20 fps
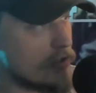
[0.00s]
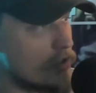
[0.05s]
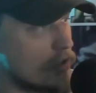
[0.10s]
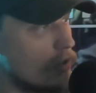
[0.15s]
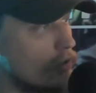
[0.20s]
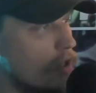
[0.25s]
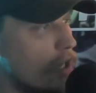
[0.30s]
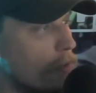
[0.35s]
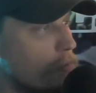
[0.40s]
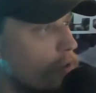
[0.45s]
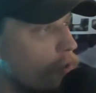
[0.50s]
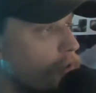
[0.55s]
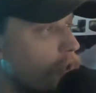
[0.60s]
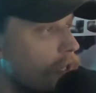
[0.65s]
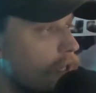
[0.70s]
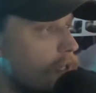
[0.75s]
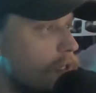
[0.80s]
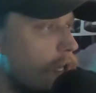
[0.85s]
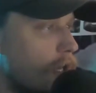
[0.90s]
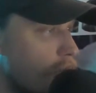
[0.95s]
a couple of things
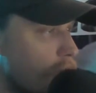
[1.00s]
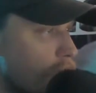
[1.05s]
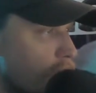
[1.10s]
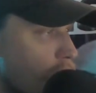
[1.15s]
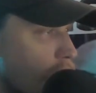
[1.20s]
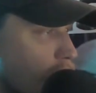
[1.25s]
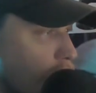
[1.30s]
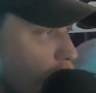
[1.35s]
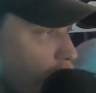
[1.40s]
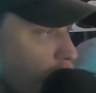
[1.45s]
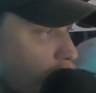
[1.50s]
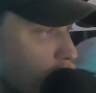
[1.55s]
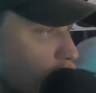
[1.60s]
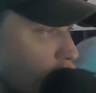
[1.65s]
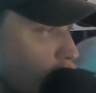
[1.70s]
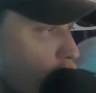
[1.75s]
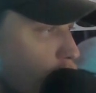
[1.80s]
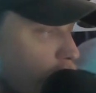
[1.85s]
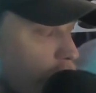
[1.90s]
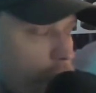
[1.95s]
here, as we're
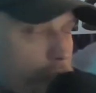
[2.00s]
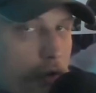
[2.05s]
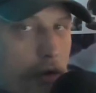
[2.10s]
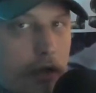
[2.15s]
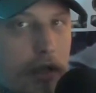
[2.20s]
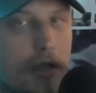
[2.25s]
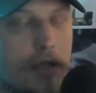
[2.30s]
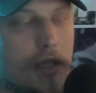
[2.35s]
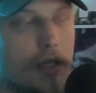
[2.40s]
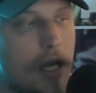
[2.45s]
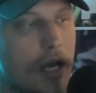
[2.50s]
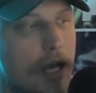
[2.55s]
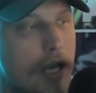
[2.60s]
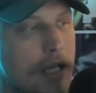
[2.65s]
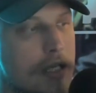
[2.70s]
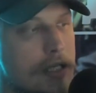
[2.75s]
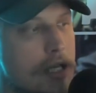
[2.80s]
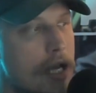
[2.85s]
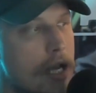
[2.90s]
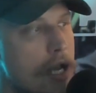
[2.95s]
going through this,
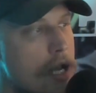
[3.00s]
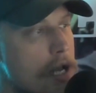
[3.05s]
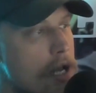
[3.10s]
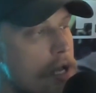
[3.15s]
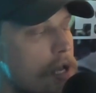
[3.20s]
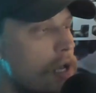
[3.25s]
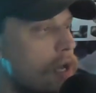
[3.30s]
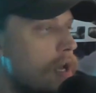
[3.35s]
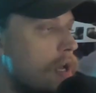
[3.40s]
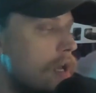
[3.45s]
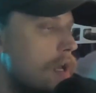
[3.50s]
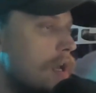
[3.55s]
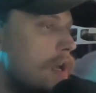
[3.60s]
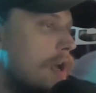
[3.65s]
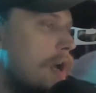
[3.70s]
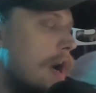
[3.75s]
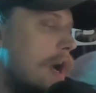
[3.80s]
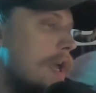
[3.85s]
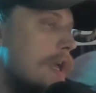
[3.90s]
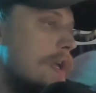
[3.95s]
guys,
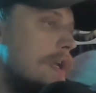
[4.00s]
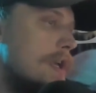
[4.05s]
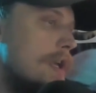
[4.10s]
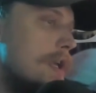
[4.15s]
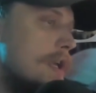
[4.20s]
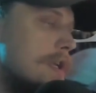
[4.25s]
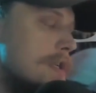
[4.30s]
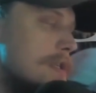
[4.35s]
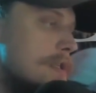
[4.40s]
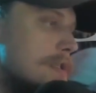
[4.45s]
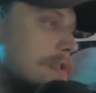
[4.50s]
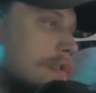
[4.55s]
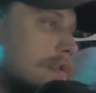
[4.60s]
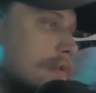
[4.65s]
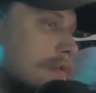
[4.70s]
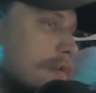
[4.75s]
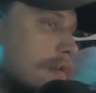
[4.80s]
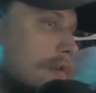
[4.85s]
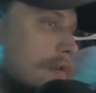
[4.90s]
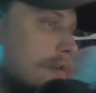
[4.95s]
it
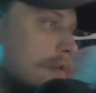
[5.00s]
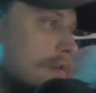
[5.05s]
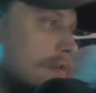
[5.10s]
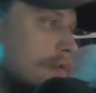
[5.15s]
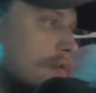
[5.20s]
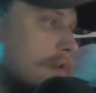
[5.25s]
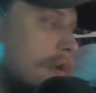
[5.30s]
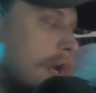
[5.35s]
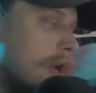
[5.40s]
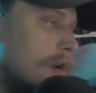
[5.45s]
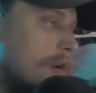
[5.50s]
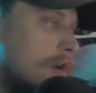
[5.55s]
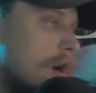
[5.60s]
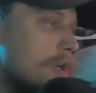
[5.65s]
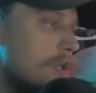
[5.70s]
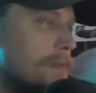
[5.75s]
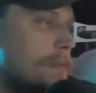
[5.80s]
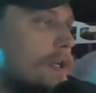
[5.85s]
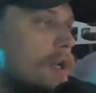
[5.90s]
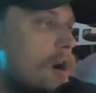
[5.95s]
is
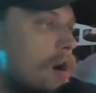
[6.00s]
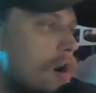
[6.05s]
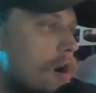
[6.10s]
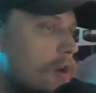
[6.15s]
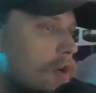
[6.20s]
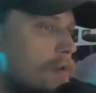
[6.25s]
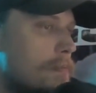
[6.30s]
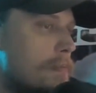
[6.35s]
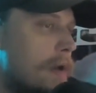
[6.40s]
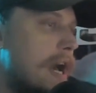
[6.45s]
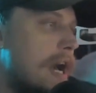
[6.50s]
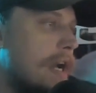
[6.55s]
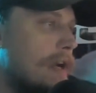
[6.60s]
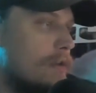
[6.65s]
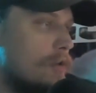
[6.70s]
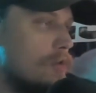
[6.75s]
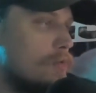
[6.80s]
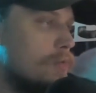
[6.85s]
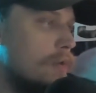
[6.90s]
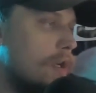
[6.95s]
causing me to harken back
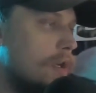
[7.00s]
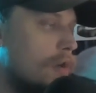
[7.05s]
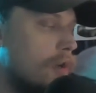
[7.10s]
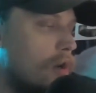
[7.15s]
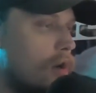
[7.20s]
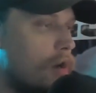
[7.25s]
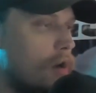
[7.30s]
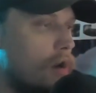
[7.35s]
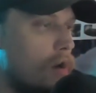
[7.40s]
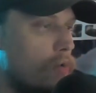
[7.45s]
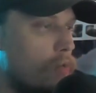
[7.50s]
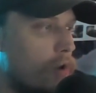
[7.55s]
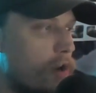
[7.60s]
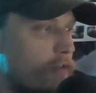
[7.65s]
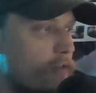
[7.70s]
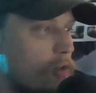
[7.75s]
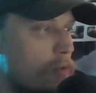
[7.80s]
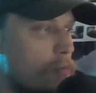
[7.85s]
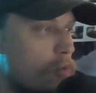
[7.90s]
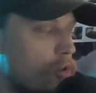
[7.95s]
or recall one
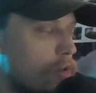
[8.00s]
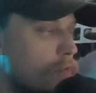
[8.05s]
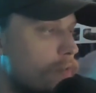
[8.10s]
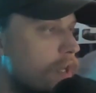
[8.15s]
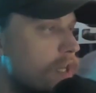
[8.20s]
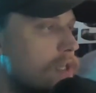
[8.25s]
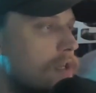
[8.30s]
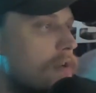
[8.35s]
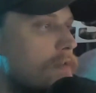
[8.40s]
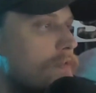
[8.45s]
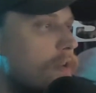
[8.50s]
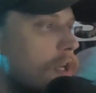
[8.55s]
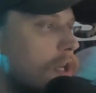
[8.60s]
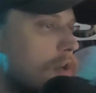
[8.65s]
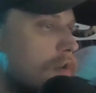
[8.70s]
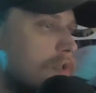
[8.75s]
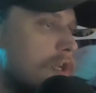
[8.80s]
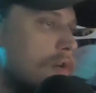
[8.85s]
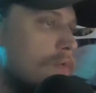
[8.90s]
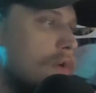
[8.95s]
of our more recent
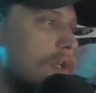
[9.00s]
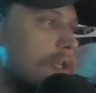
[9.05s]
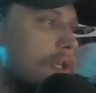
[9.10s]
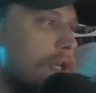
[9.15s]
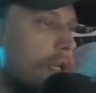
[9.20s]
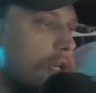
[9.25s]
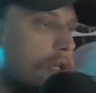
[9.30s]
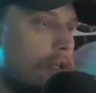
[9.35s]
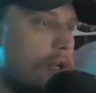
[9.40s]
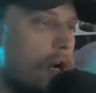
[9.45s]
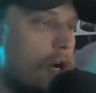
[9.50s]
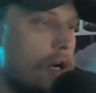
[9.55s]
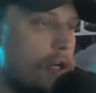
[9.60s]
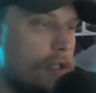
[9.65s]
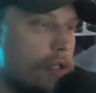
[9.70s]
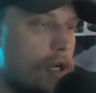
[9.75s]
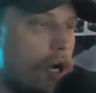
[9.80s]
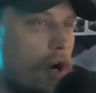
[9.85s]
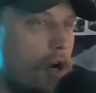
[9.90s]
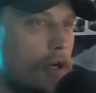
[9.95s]
videos that we did
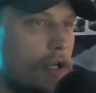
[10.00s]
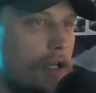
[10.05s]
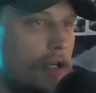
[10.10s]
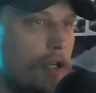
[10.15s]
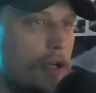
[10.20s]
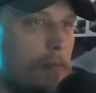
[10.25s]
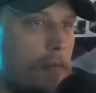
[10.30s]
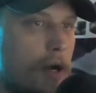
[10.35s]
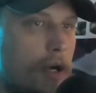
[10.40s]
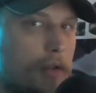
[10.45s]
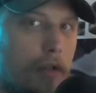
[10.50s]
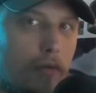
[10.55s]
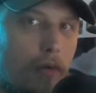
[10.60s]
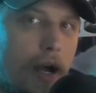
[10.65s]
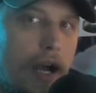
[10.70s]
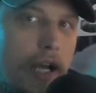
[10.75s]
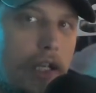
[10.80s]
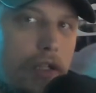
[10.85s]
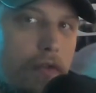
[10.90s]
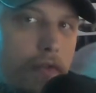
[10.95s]
talking about the
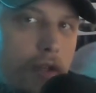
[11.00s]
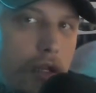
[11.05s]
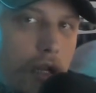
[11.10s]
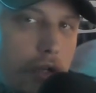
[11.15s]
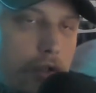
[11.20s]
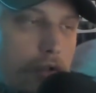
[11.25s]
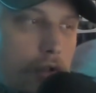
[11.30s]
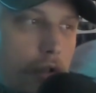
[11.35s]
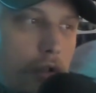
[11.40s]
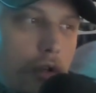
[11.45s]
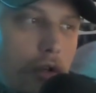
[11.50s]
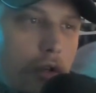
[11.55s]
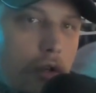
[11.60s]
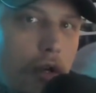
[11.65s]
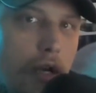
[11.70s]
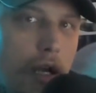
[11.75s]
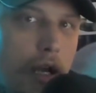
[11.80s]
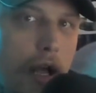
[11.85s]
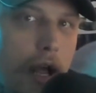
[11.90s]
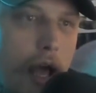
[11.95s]
rise of industrial
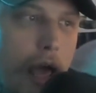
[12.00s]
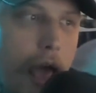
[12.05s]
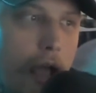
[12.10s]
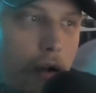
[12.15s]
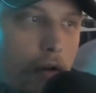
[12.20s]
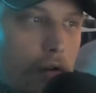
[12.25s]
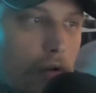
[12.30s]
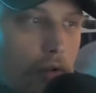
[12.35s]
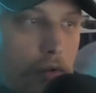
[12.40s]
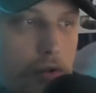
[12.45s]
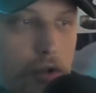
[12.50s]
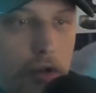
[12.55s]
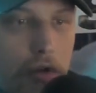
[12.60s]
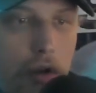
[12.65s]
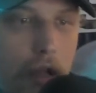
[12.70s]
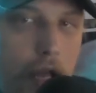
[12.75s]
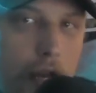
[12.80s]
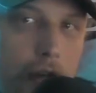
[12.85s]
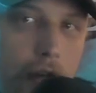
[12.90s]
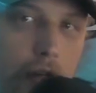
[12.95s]
agriculture
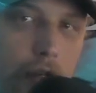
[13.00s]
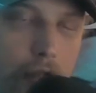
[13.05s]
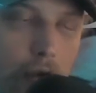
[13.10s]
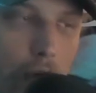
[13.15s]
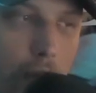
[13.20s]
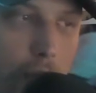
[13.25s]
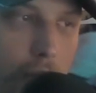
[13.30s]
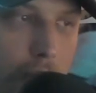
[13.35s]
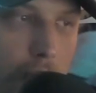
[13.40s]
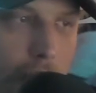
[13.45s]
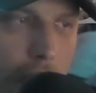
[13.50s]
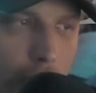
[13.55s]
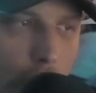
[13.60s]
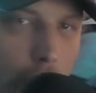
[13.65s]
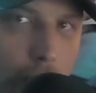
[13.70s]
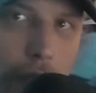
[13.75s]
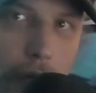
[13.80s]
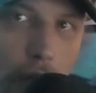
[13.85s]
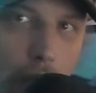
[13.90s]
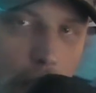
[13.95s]
and sort of
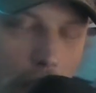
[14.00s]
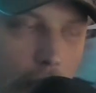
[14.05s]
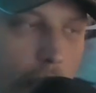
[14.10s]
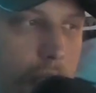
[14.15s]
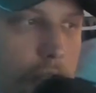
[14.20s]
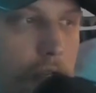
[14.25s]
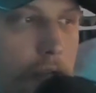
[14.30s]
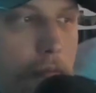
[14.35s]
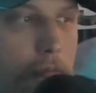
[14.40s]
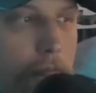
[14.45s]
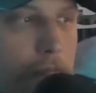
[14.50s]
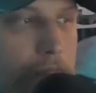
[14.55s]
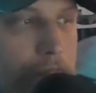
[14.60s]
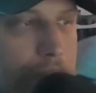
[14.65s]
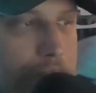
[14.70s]
neo-feudalism